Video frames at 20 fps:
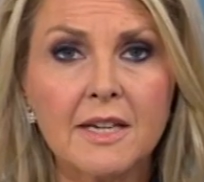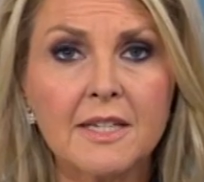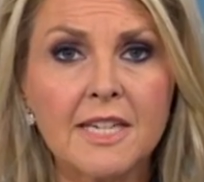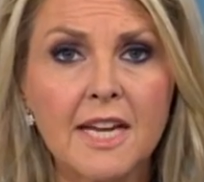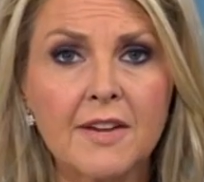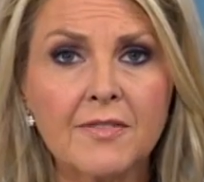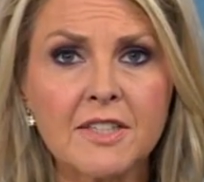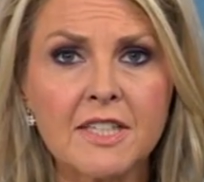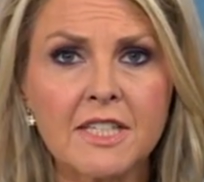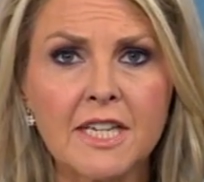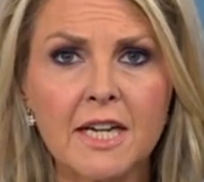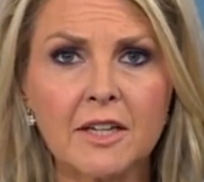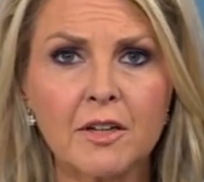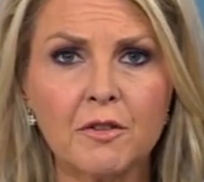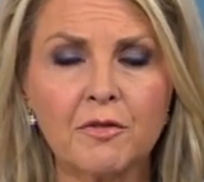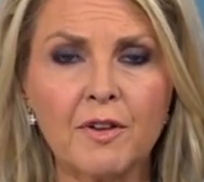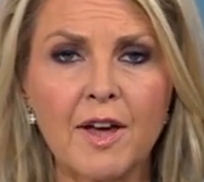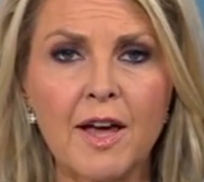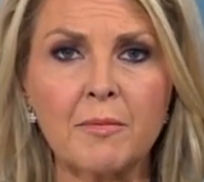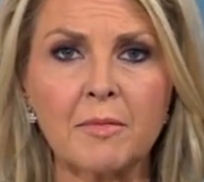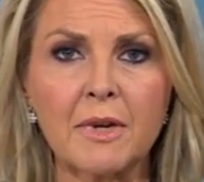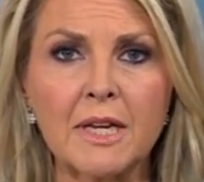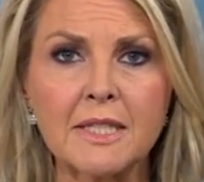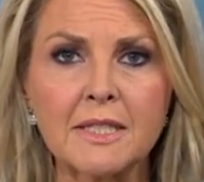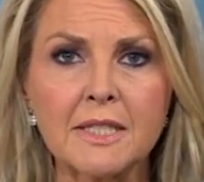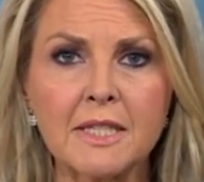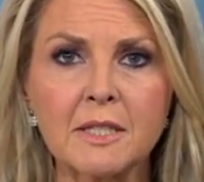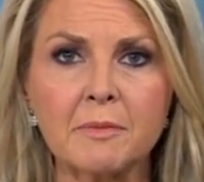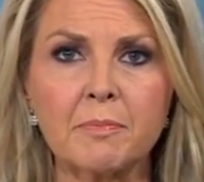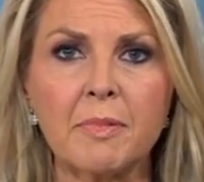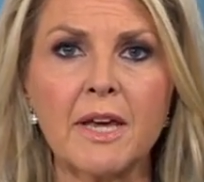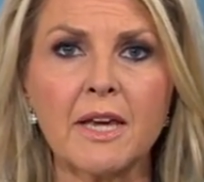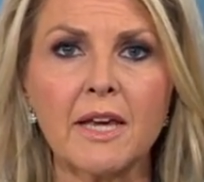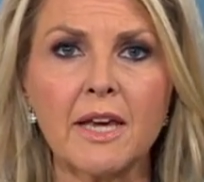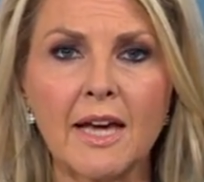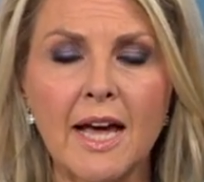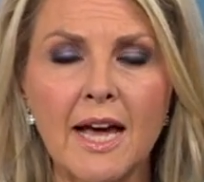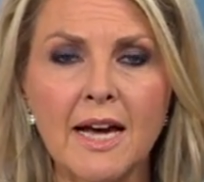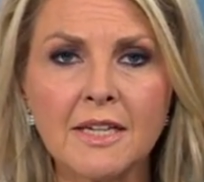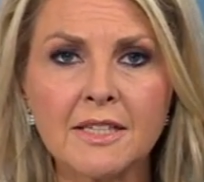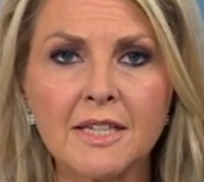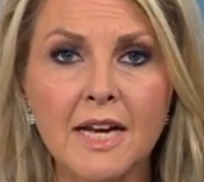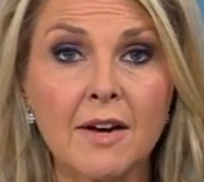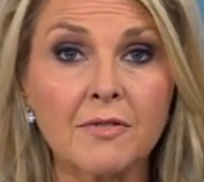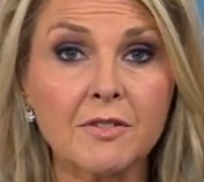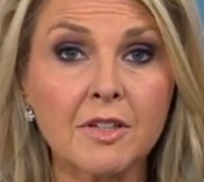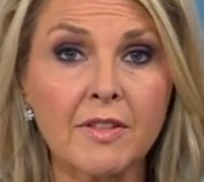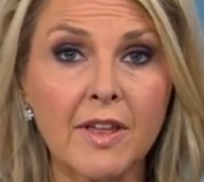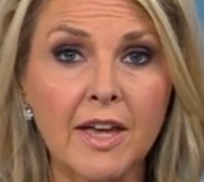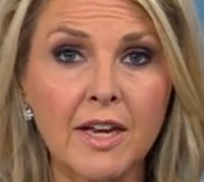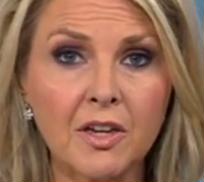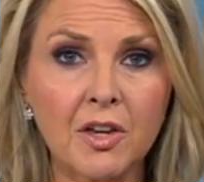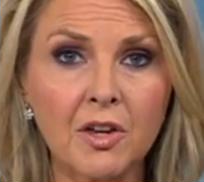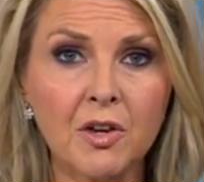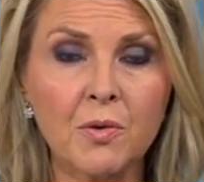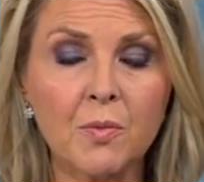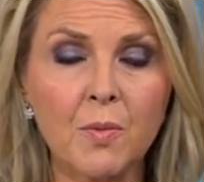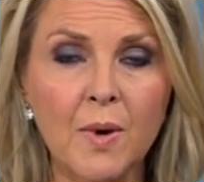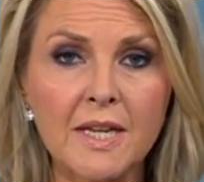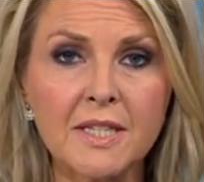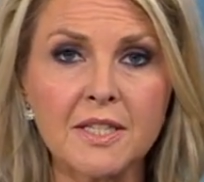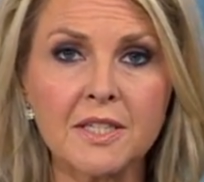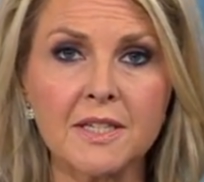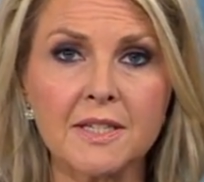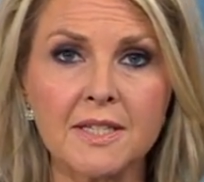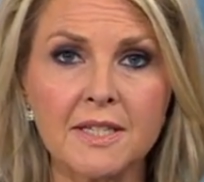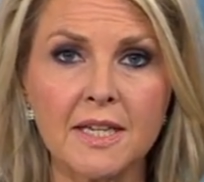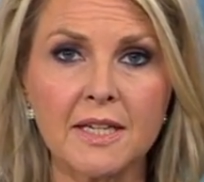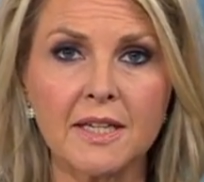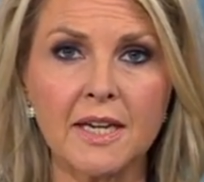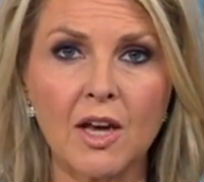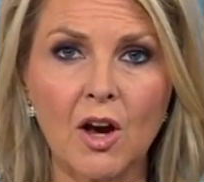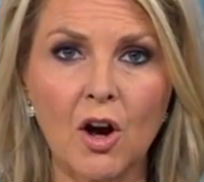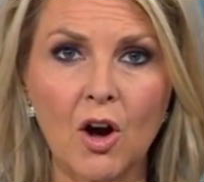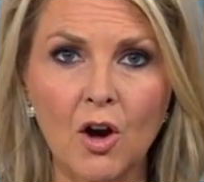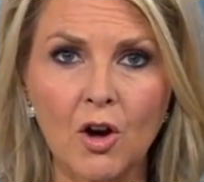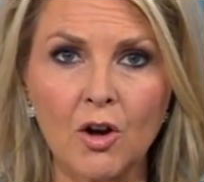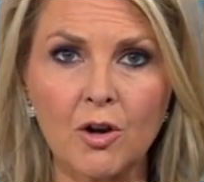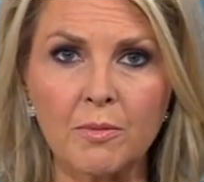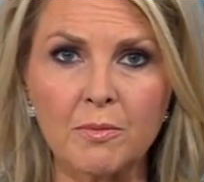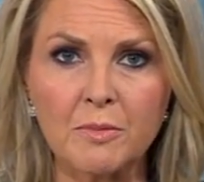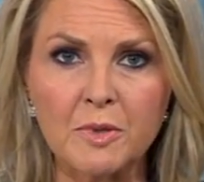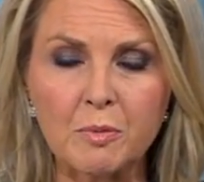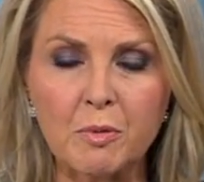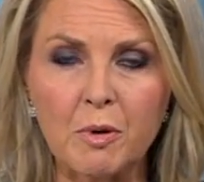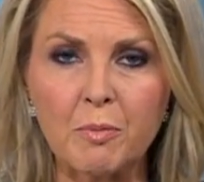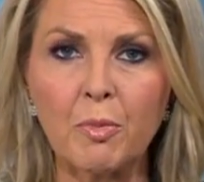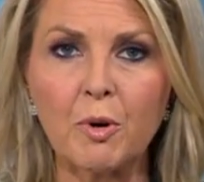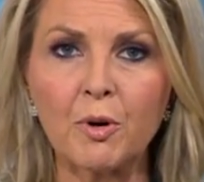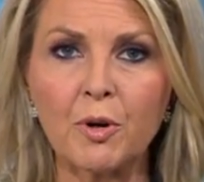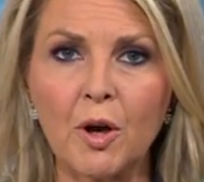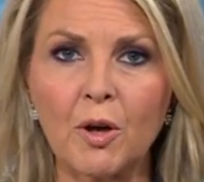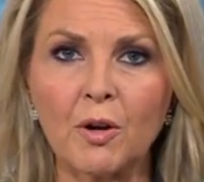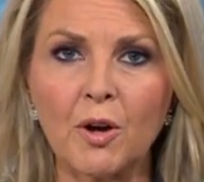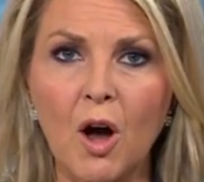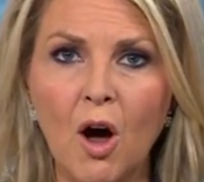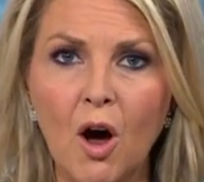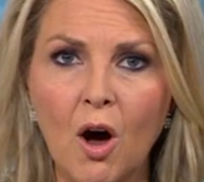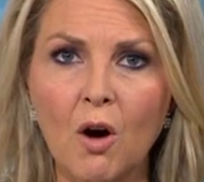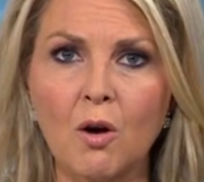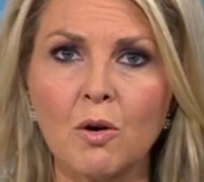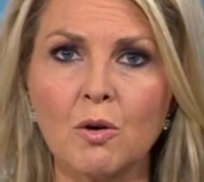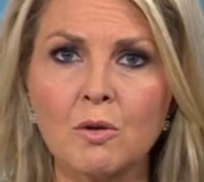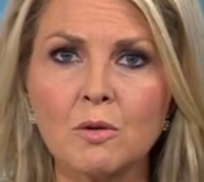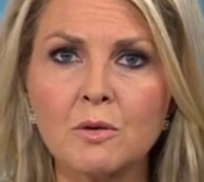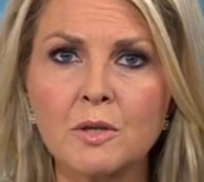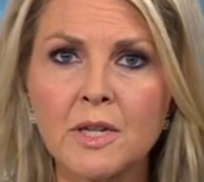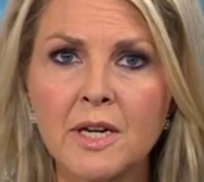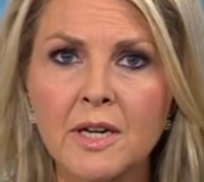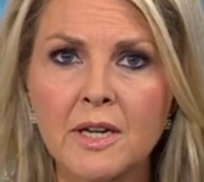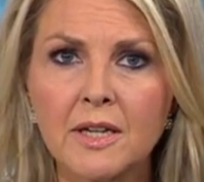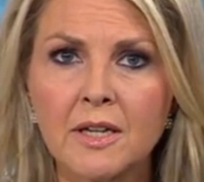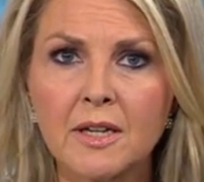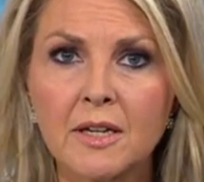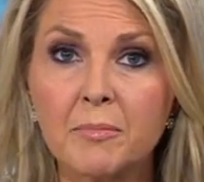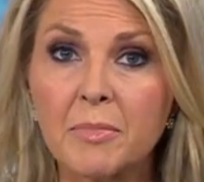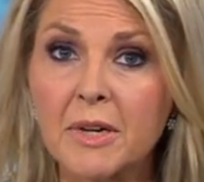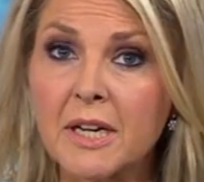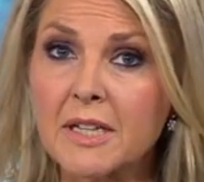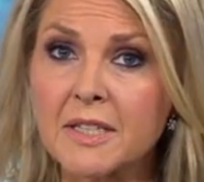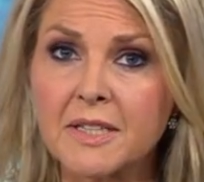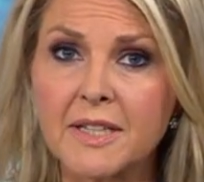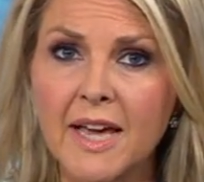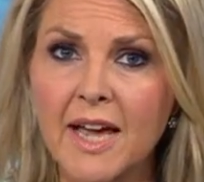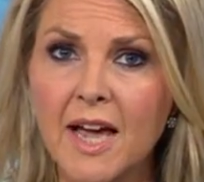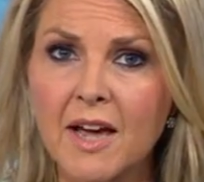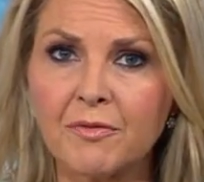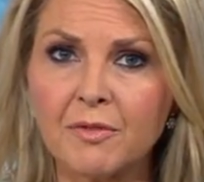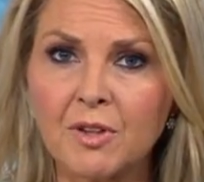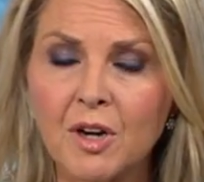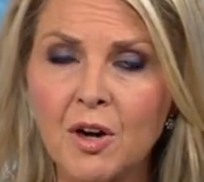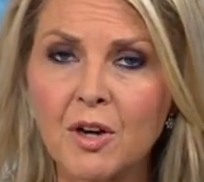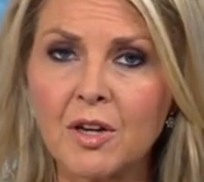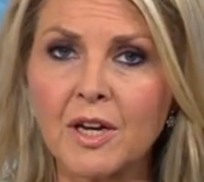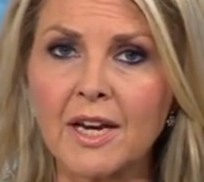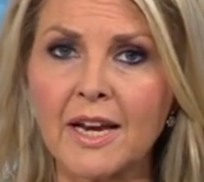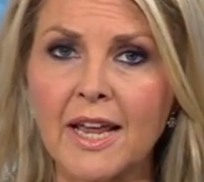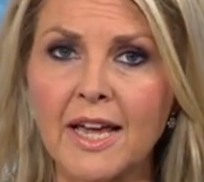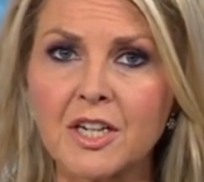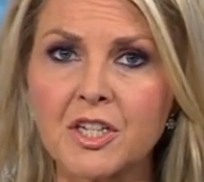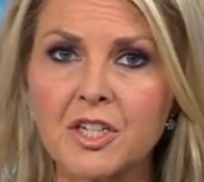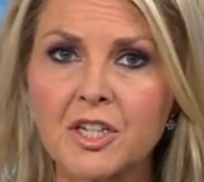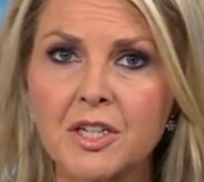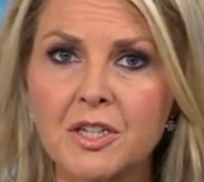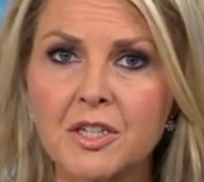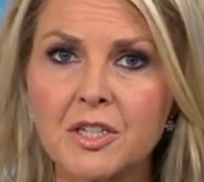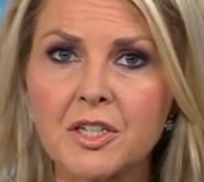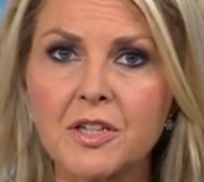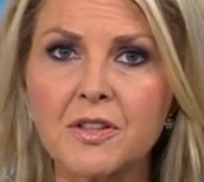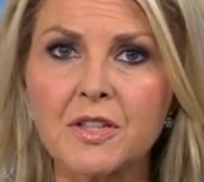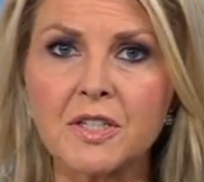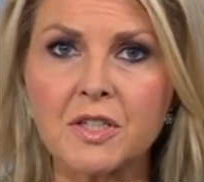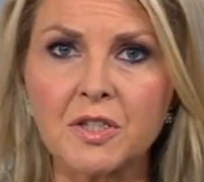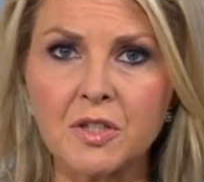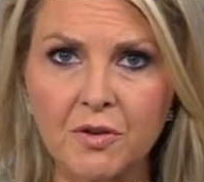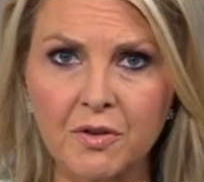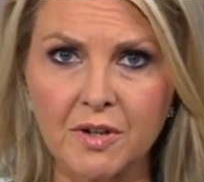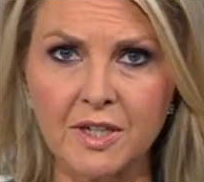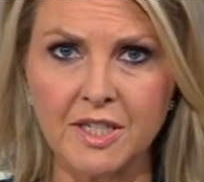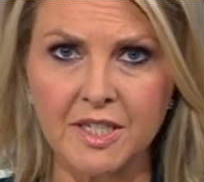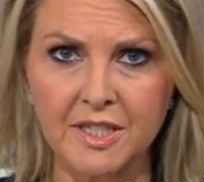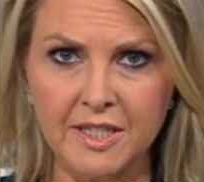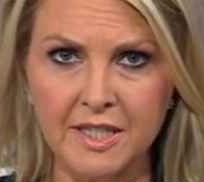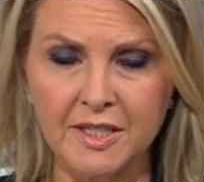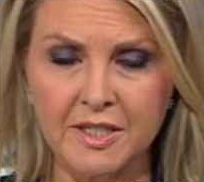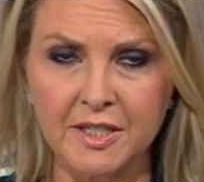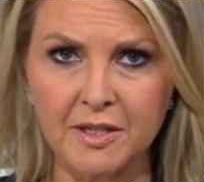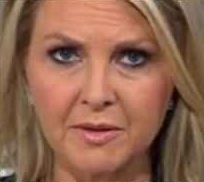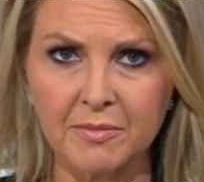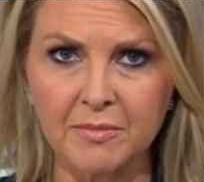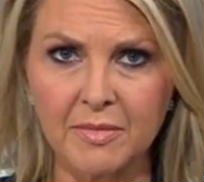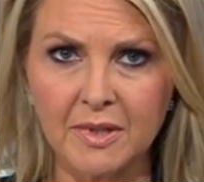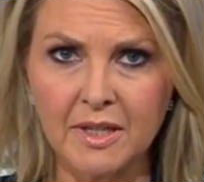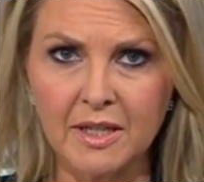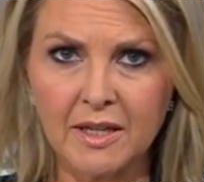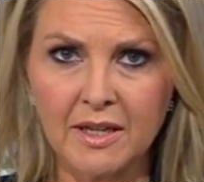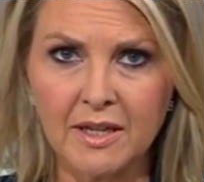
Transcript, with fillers: Devastated families are speaking out after their new Western Sydney homes were put on hold because they have no connection to the sewerage system.